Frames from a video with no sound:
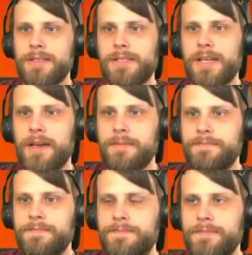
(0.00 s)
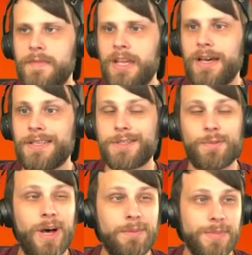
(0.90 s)
yeah. A
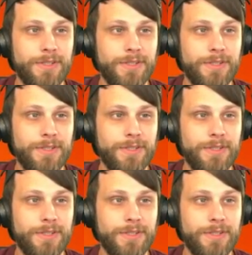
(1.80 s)
Swampert.